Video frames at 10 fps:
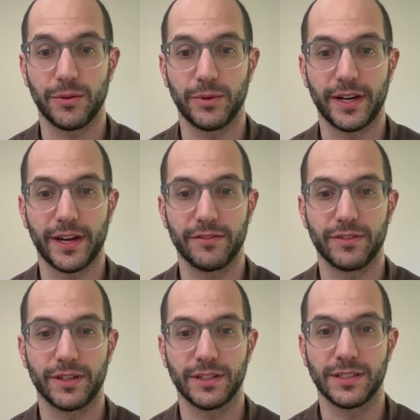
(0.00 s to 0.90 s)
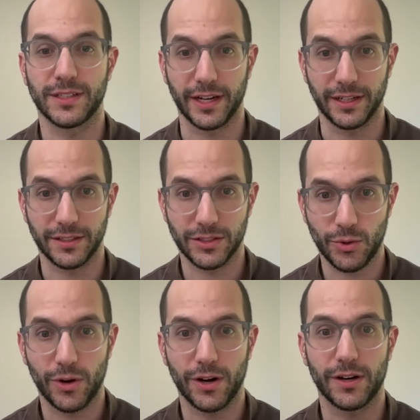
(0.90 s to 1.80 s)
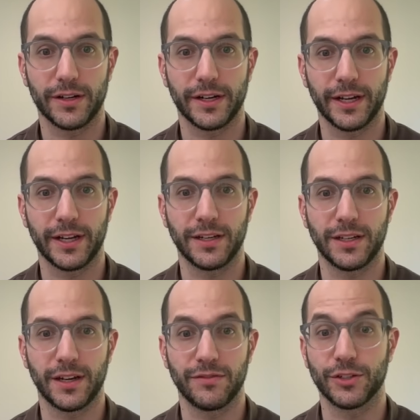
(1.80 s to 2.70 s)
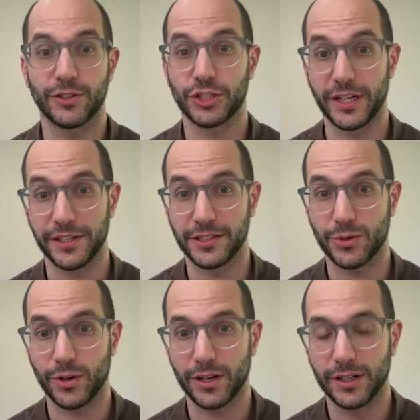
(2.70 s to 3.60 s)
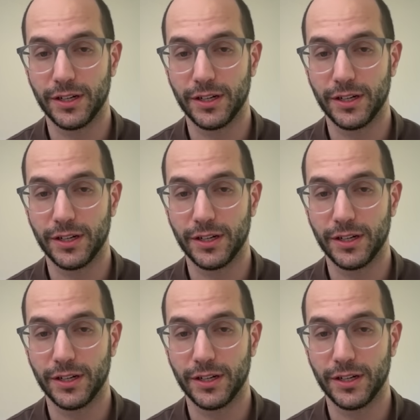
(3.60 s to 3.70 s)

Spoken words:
We have a design score and a functionality score,